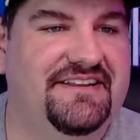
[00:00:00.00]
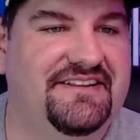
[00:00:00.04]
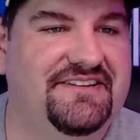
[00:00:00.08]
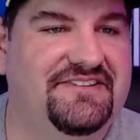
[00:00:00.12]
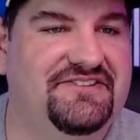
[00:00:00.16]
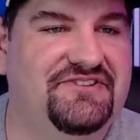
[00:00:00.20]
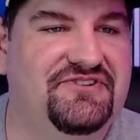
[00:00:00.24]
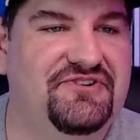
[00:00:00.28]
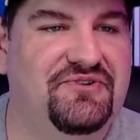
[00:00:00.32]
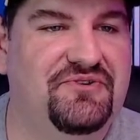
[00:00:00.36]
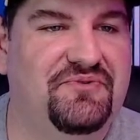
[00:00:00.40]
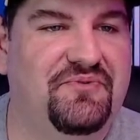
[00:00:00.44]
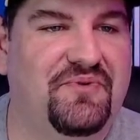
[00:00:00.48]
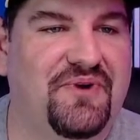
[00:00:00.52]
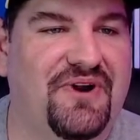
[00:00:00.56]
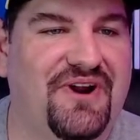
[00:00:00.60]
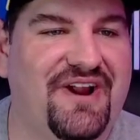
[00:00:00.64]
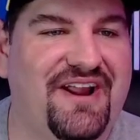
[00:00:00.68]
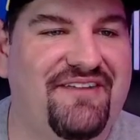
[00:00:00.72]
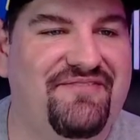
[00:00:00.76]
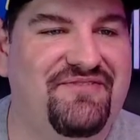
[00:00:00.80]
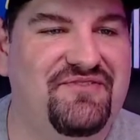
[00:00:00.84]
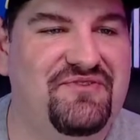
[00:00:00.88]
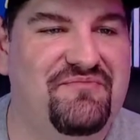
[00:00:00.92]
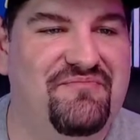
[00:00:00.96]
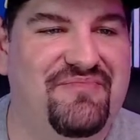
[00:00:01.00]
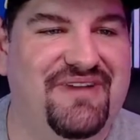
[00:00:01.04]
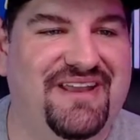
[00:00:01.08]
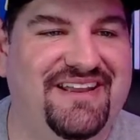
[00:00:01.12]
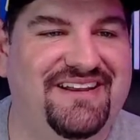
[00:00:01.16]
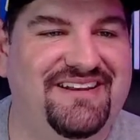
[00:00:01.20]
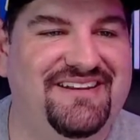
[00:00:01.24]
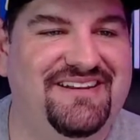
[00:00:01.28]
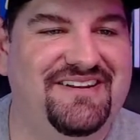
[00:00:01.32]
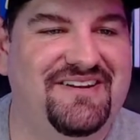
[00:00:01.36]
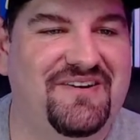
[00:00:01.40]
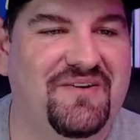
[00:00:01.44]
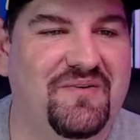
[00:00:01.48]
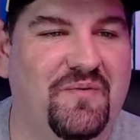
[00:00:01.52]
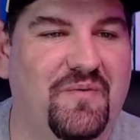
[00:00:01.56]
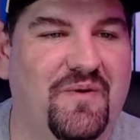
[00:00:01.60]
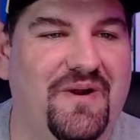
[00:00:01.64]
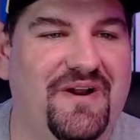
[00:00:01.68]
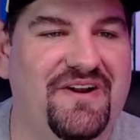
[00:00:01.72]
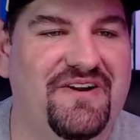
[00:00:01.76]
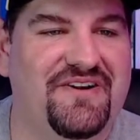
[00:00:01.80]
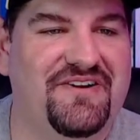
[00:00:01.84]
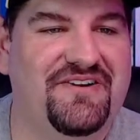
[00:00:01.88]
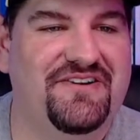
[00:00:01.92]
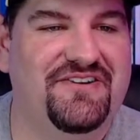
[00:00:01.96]
Dude, where have you been?
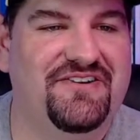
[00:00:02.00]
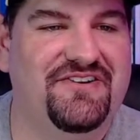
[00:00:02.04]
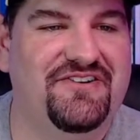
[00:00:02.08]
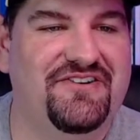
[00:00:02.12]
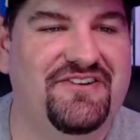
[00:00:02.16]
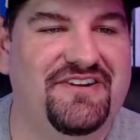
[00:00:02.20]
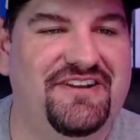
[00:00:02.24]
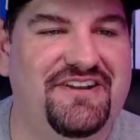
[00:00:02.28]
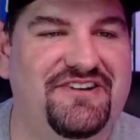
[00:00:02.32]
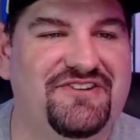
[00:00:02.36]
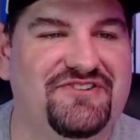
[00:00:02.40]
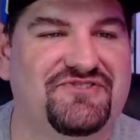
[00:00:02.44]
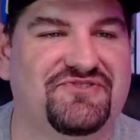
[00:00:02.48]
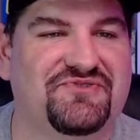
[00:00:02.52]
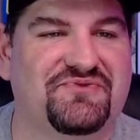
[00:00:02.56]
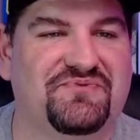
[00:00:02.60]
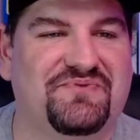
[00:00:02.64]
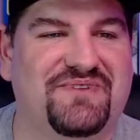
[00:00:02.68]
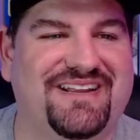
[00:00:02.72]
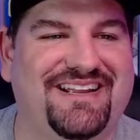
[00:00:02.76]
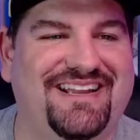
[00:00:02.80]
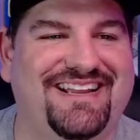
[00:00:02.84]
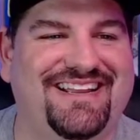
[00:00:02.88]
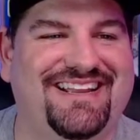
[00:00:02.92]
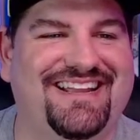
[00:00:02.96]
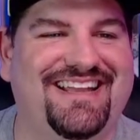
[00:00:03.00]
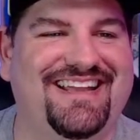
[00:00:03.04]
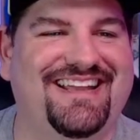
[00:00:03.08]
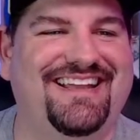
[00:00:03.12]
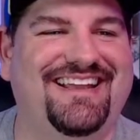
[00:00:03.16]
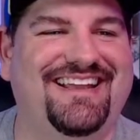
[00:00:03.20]
Where your ears ringing?